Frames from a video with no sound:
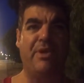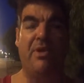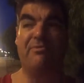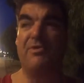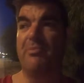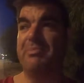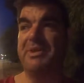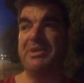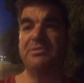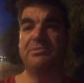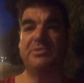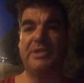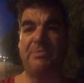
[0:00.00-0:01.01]
I've not
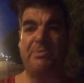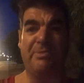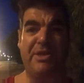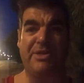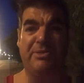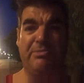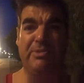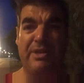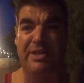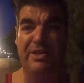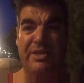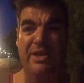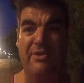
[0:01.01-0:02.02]
been supplementing with
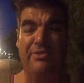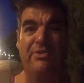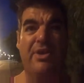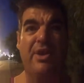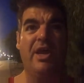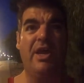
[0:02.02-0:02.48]
anything else